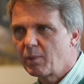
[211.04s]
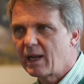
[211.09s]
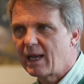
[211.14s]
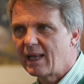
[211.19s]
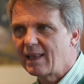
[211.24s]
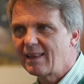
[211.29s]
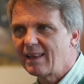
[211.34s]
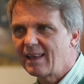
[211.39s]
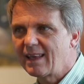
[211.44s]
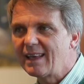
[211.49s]

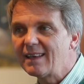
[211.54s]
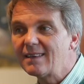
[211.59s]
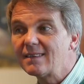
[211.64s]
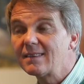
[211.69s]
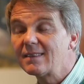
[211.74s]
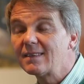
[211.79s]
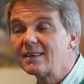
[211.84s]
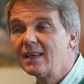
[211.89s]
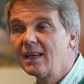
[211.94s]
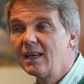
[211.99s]
plant
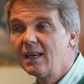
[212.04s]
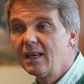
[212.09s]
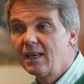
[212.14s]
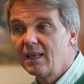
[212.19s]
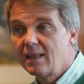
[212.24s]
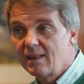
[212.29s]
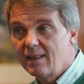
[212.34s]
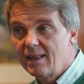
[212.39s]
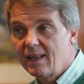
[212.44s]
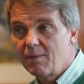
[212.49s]
is
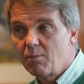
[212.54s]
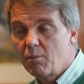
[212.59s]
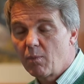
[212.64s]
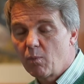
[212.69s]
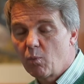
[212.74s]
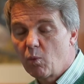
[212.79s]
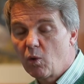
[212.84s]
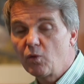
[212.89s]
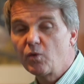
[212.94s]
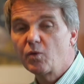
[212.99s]
the
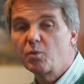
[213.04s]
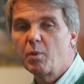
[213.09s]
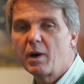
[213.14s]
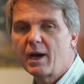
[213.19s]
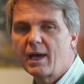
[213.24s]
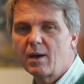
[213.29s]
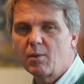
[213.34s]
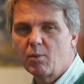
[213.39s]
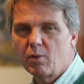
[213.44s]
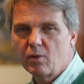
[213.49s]
most
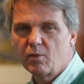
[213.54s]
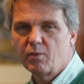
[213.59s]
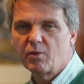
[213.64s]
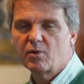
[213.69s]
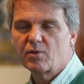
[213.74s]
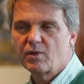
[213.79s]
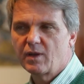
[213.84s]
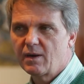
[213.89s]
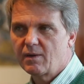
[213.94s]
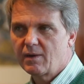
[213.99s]
viable
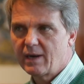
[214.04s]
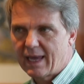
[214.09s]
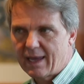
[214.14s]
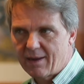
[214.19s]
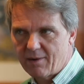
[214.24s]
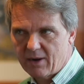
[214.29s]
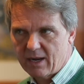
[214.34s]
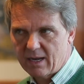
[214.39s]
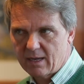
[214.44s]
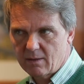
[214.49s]
for their
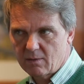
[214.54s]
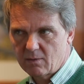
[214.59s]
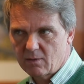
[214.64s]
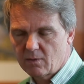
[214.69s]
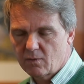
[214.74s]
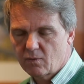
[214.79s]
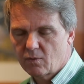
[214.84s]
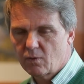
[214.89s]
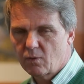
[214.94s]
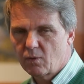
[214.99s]
area. No?
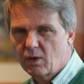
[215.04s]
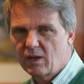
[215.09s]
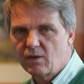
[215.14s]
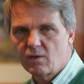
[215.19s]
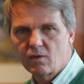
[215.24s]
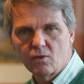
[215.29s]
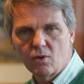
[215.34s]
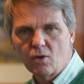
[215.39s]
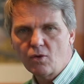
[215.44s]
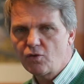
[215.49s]
So
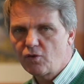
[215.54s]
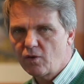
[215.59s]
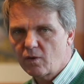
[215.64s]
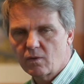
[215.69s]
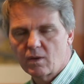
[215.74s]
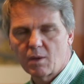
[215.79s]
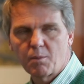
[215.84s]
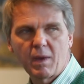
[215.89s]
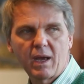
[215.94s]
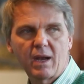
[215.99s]
it's not
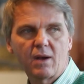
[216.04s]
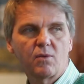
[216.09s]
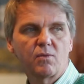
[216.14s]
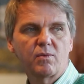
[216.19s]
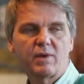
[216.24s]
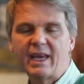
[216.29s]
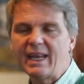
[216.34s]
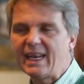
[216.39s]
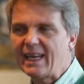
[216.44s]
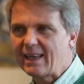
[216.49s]
just a matter
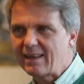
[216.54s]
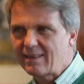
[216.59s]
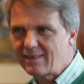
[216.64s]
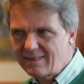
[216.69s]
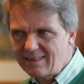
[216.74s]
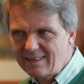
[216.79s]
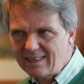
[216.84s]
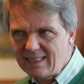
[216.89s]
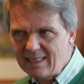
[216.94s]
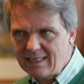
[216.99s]
of getting a
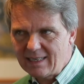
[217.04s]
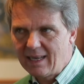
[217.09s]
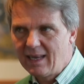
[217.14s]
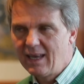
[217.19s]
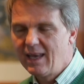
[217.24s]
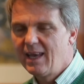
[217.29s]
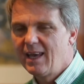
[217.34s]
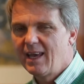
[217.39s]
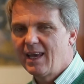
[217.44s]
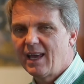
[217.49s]
seed
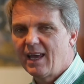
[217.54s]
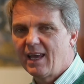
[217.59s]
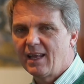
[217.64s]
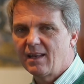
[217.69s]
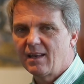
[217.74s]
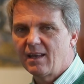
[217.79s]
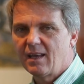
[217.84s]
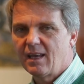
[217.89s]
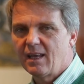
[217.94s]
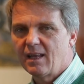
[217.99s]

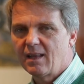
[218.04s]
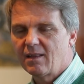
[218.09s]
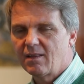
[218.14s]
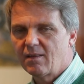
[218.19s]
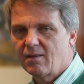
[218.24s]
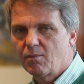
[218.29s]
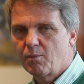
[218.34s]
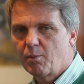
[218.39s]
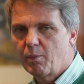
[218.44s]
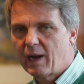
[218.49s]
And,
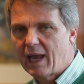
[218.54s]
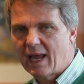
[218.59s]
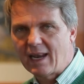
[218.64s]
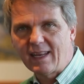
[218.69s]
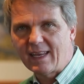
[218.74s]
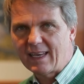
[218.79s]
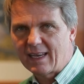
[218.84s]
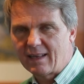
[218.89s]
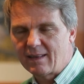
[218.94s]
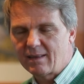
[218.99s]
and
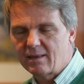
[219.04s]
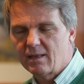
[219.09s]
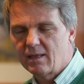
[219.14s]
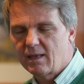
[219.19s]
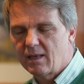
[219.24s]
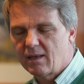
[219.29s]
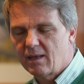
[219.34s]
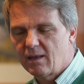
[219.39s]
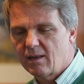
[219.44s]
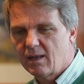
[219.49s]
planting it,
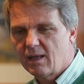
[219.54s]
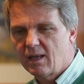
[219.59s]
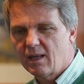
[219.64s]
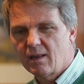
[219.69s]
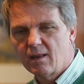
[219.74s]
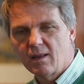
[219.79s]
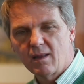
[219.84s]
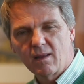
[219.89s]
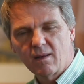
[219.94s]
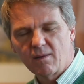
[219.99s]
it, it,
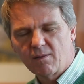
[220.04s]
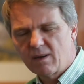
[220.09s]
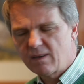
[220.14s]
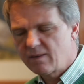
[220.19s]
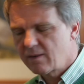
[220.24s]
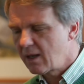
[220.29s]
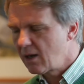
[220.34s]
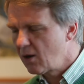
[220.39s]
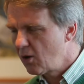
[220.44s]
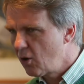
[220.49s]
there
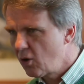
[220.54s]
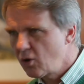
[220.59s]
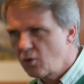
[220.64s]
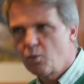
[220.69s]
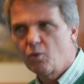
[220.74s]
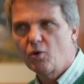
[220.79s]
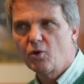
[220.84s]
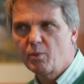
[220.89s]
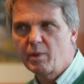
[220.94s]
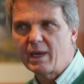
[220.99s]
is a lot more